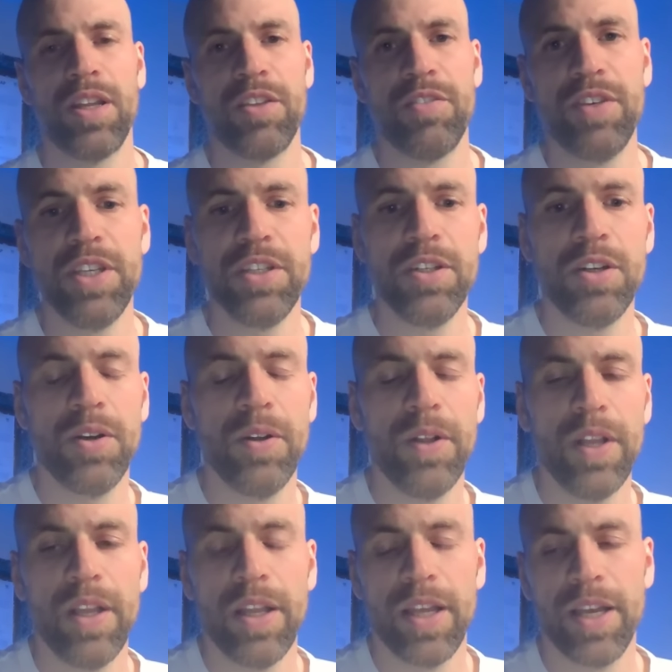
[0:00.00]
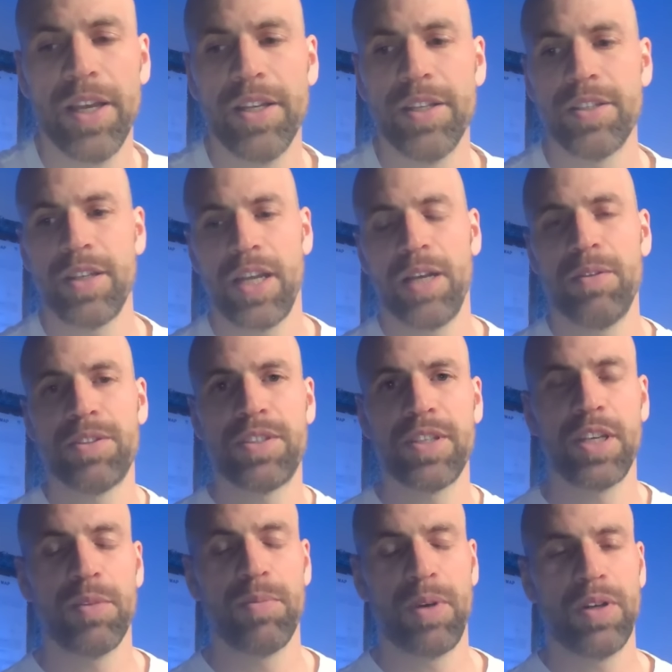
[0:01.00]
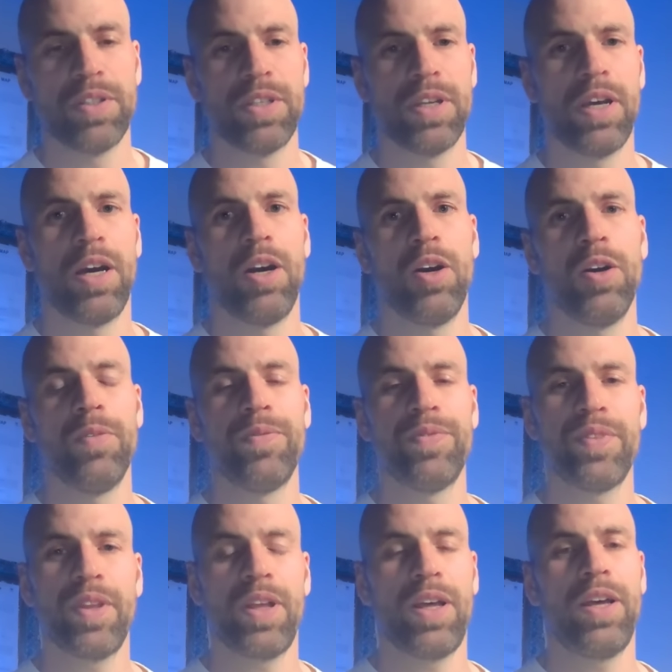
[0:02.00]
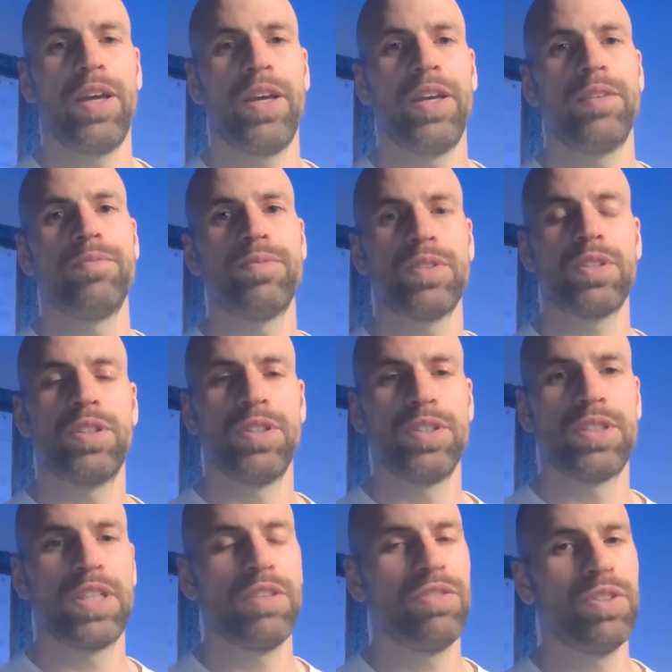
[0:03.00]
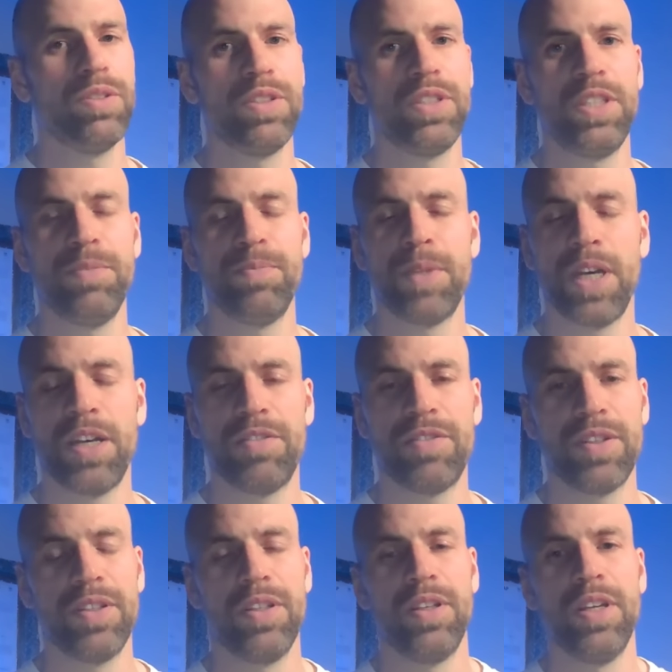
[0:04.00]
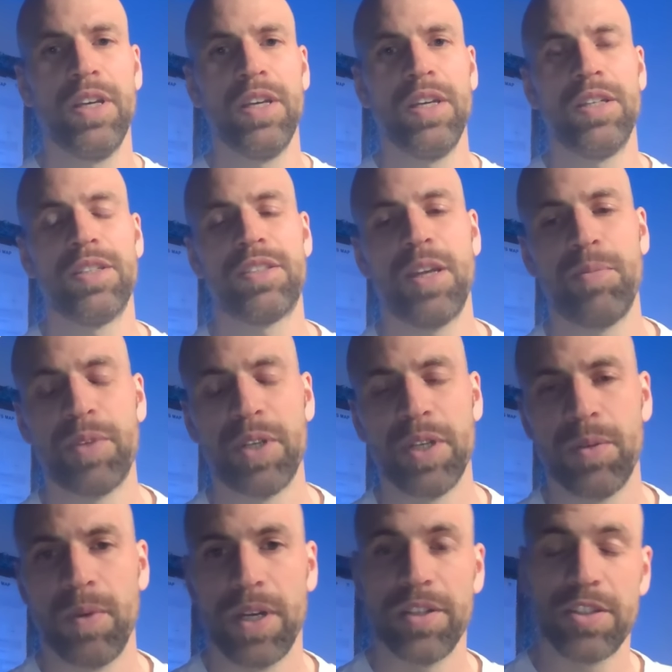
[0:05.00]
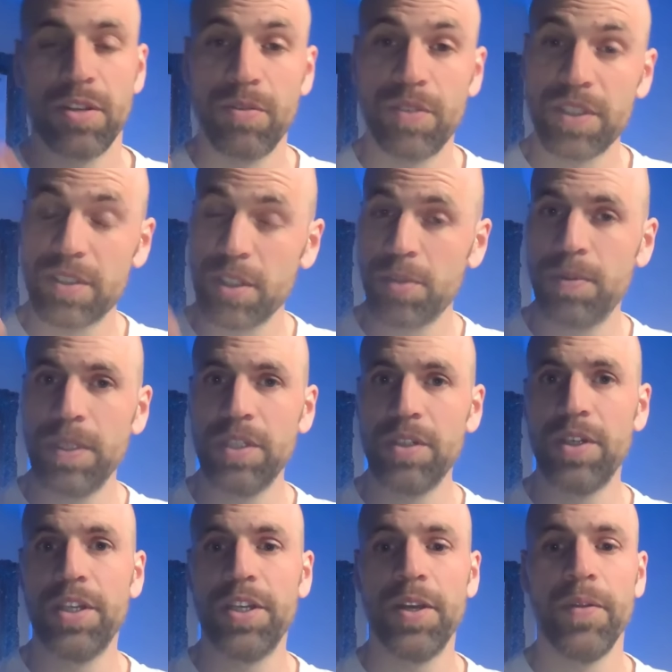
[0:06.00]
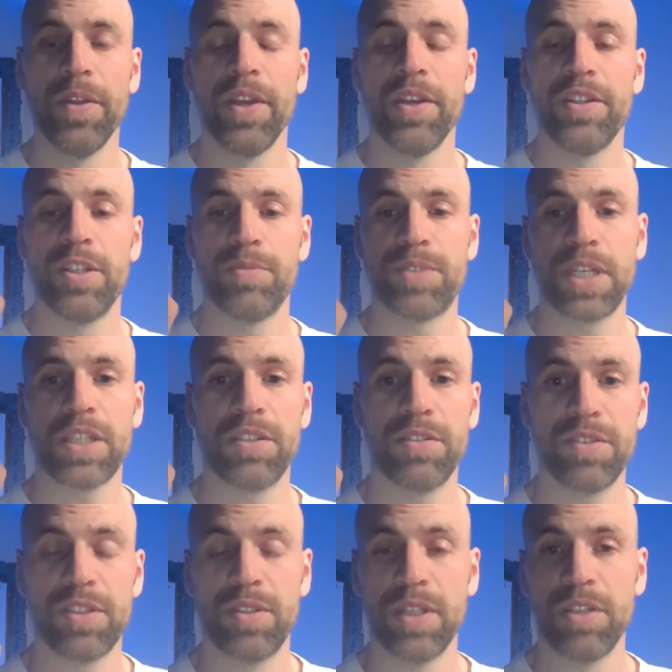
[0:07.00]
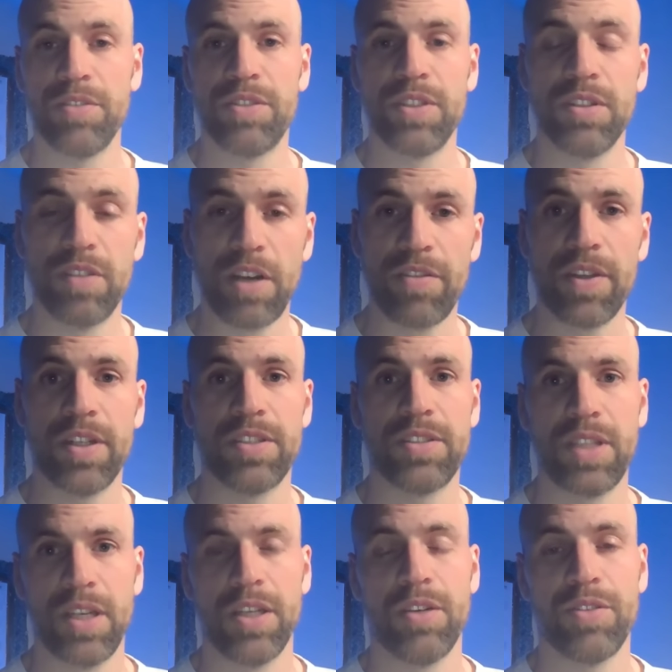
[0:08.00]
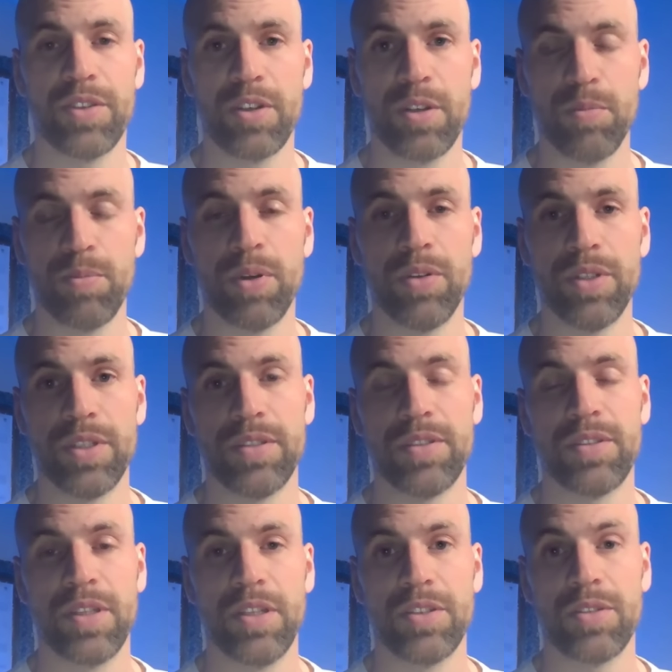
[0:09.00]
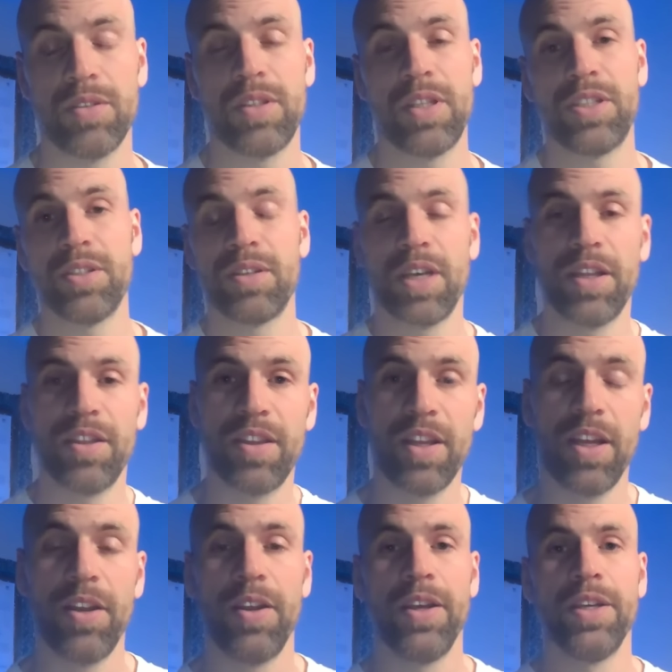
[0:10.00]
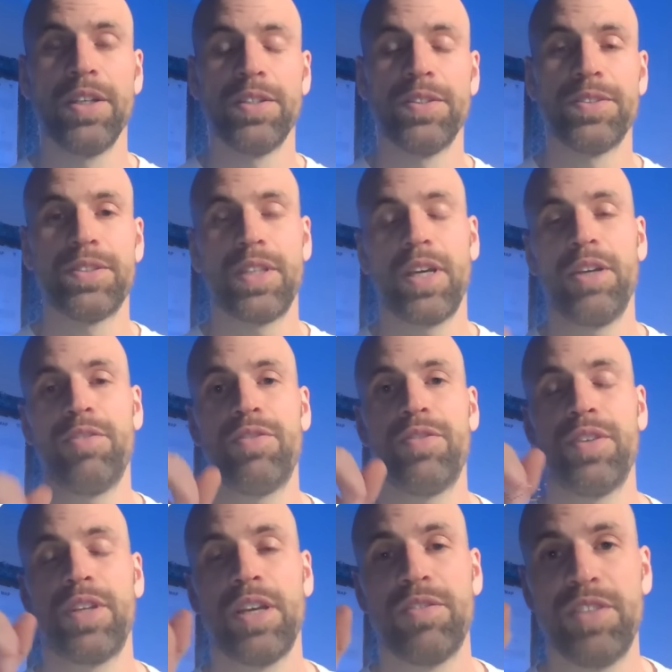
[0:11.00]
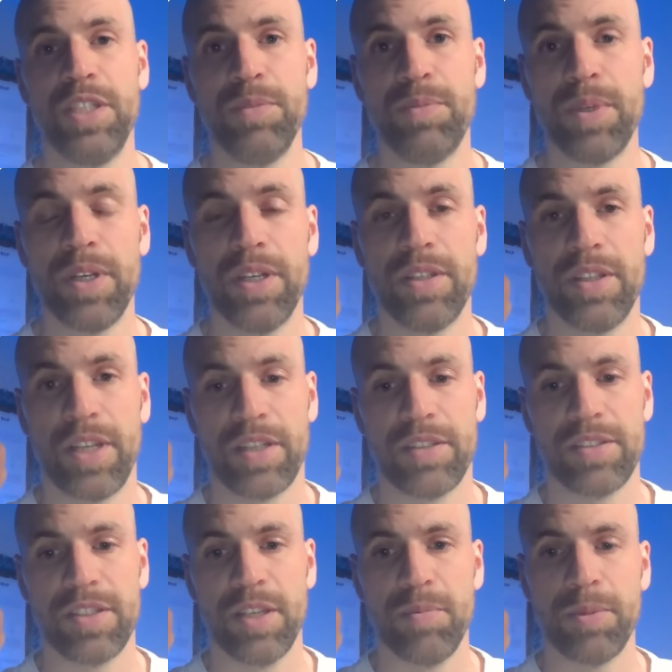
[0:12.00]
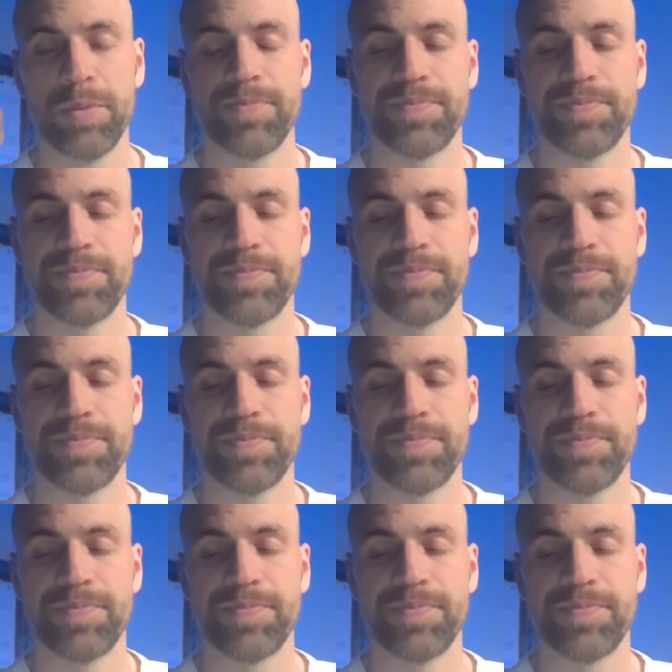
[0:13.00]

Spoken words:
the video and I will think about how I could give you a deep dive in a separate one. So with this video here, the objective is to give you a rough understanding of the components, so that you can then dive deeper in the next step.